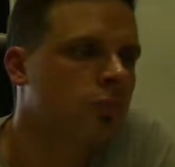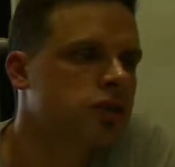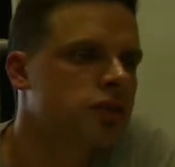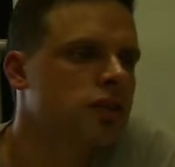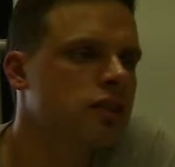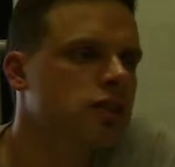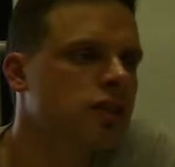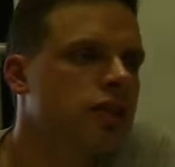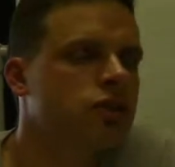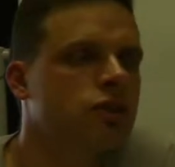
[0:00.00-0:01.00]
which
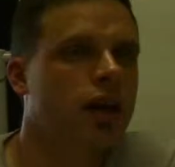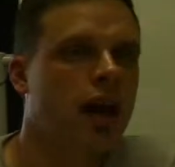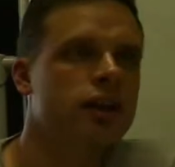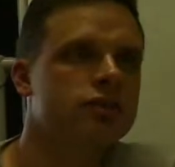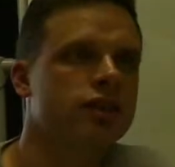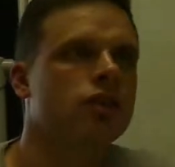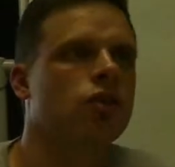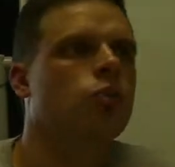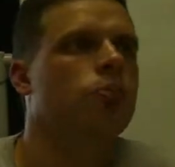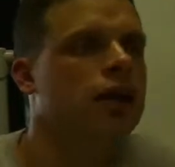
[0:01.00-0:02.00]
essentially lets you curry
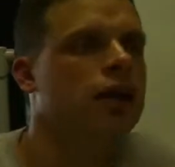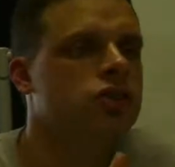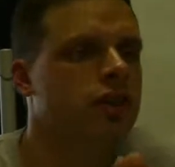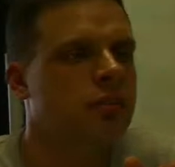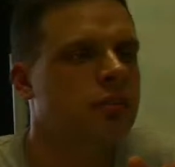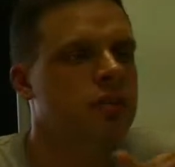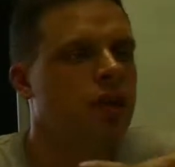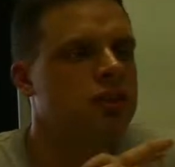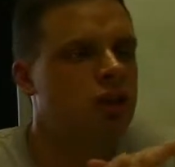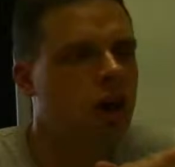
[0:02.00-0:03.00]
or partially
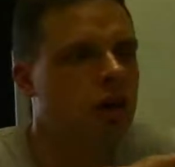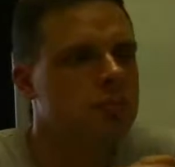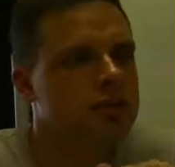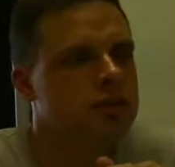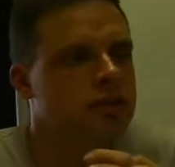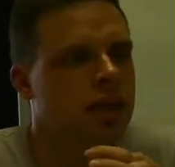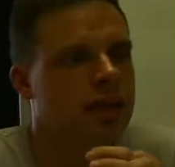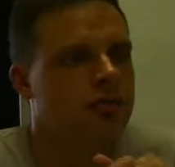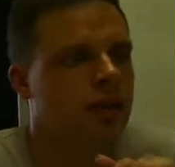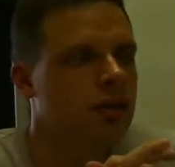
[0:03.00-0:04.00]
apply types
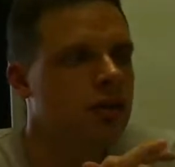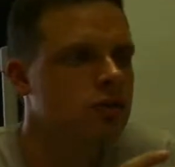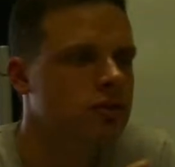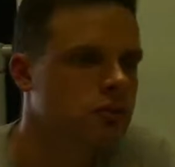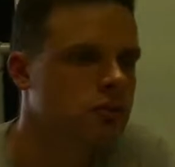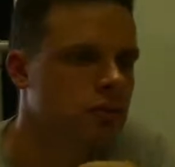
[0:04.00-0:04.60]
instead of values.